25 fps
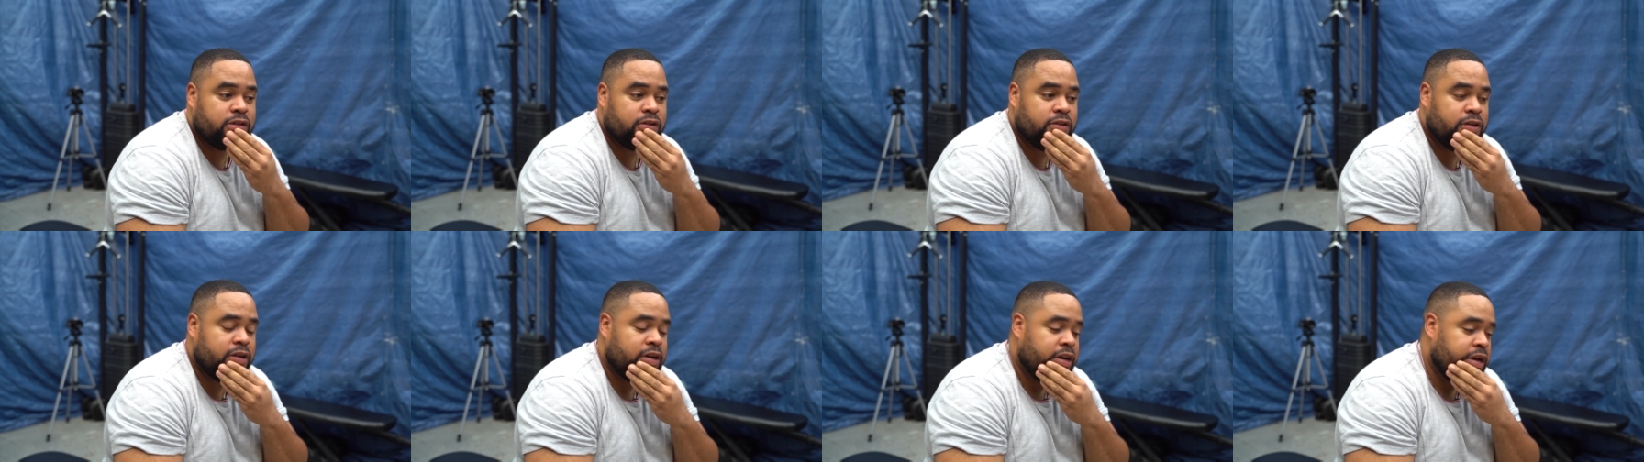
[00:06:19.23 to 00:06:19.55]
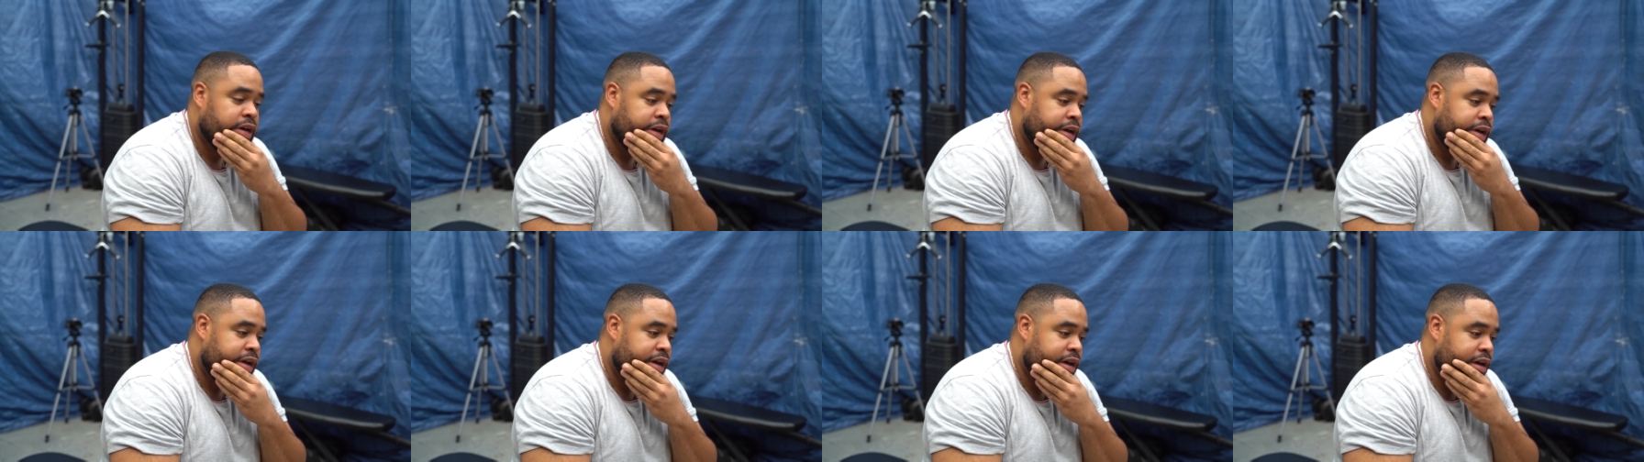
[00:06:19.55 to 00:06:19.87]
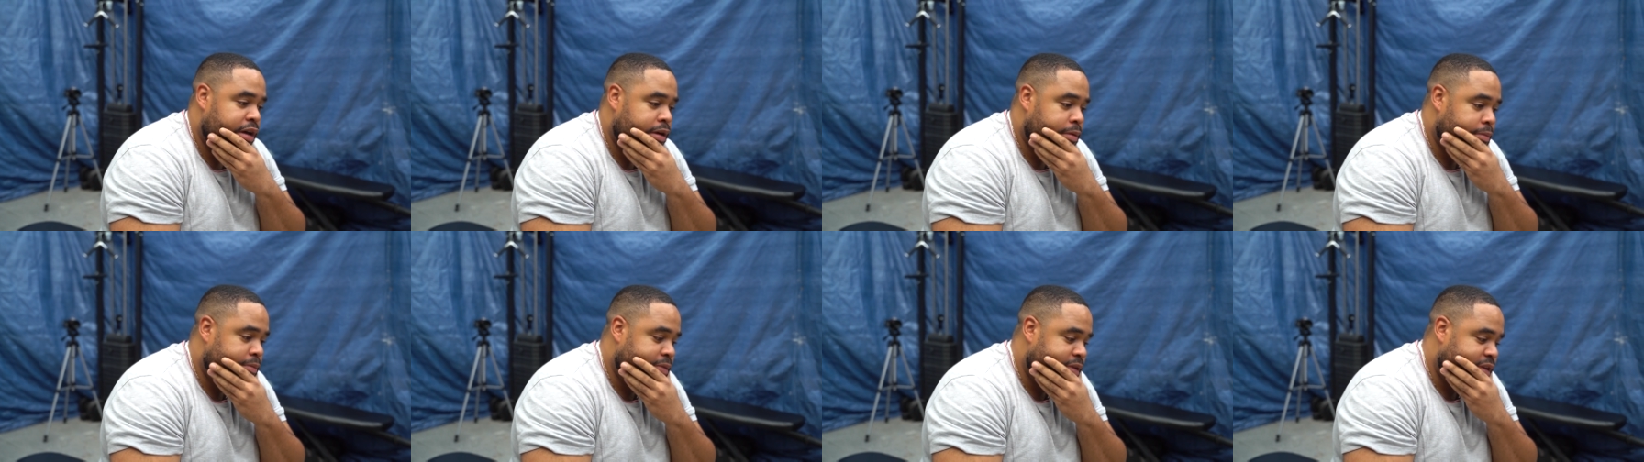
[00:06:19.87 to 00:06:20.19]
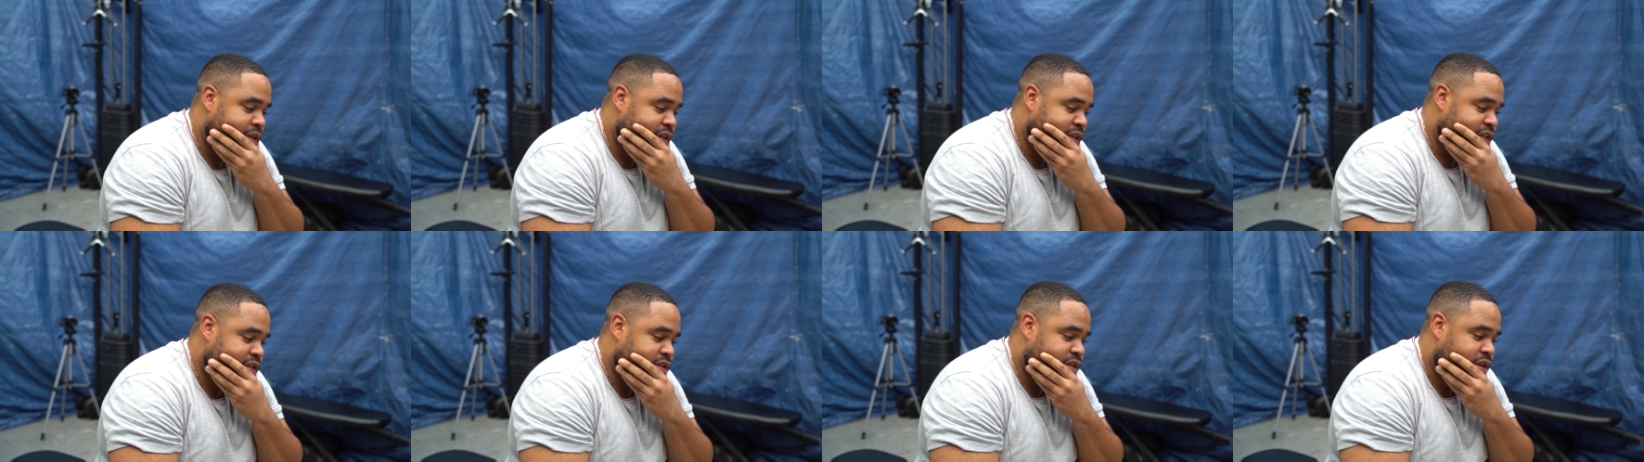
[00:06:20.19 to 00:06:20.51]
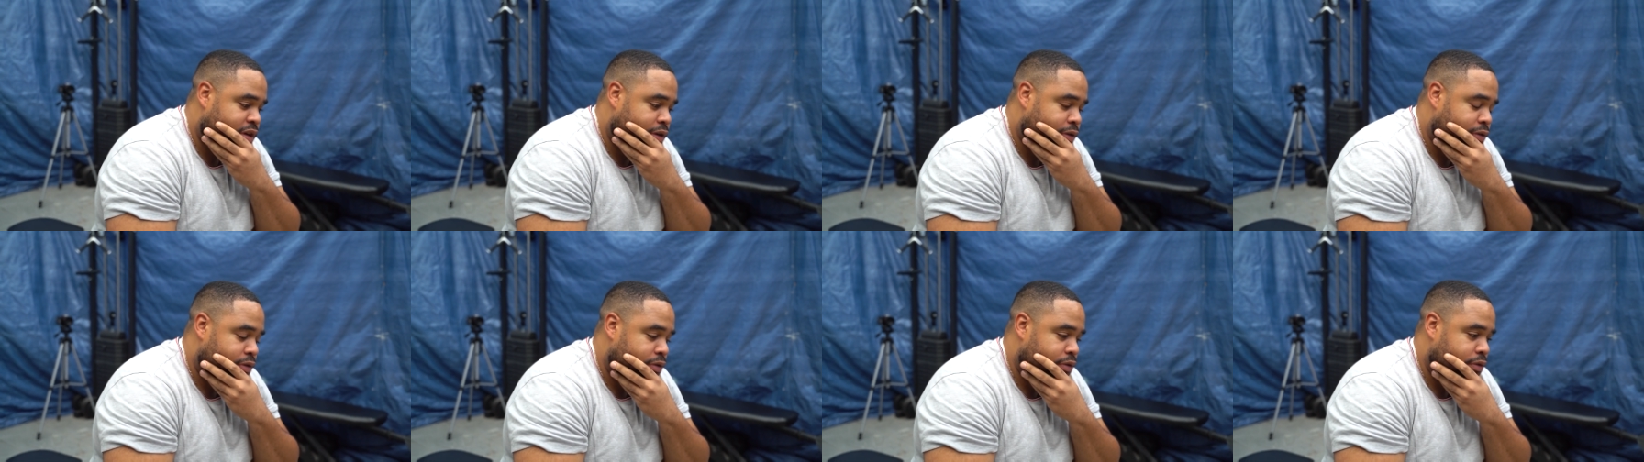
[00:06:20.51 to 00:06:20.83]
So, um,
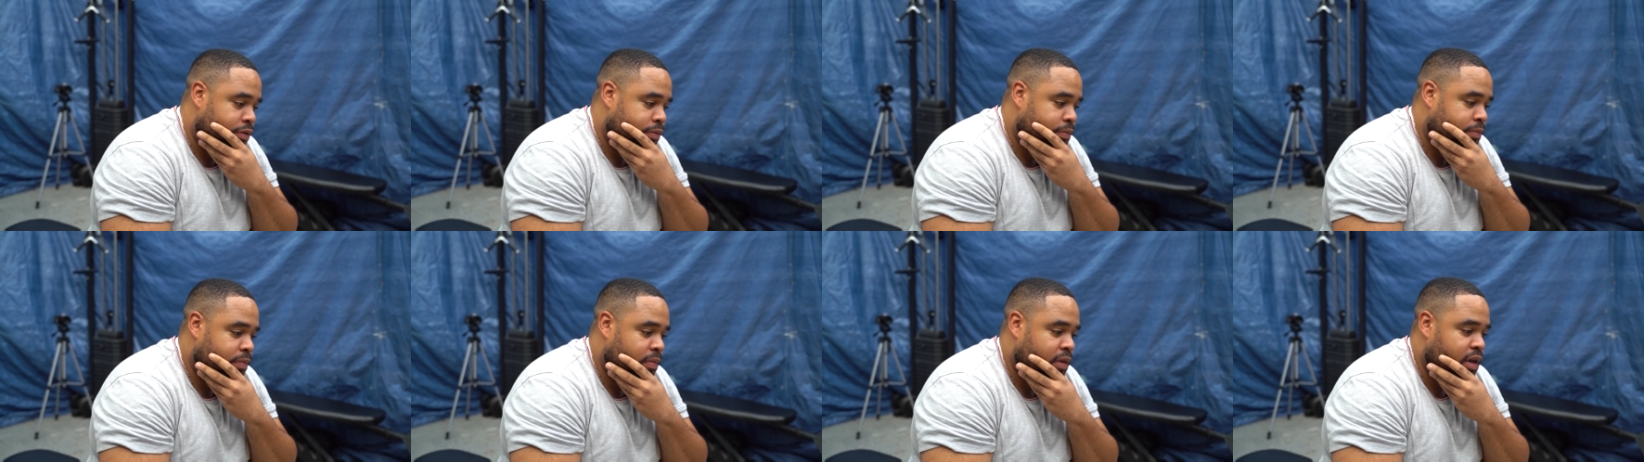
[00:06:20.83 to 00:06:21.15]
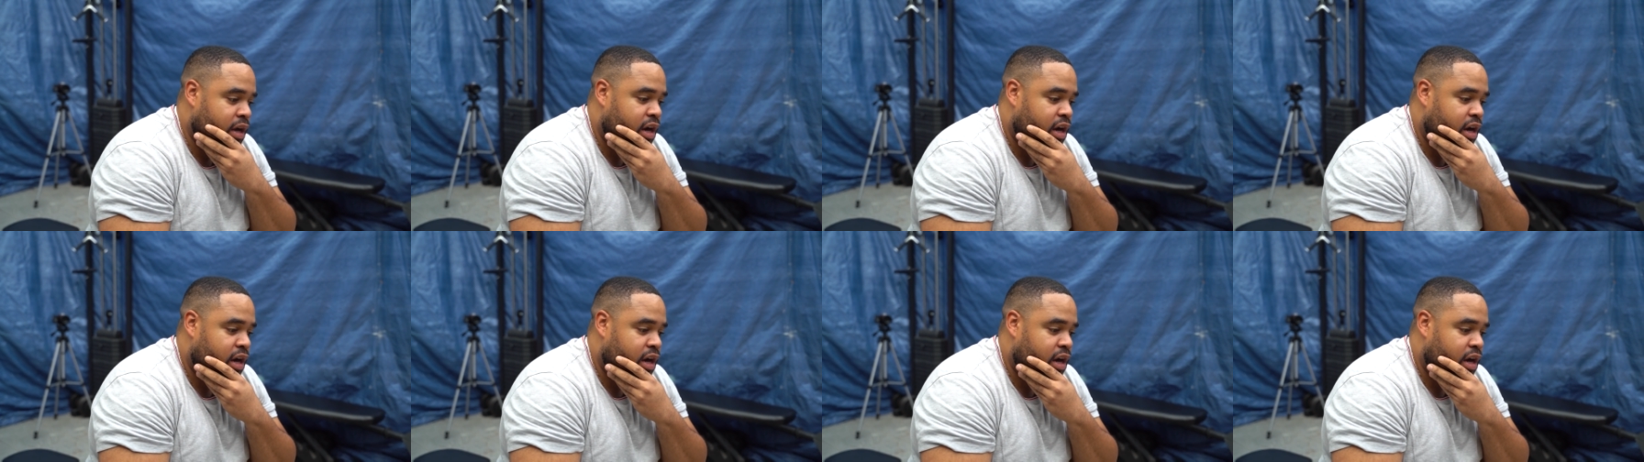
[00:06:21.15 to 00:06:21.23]
Liscereo,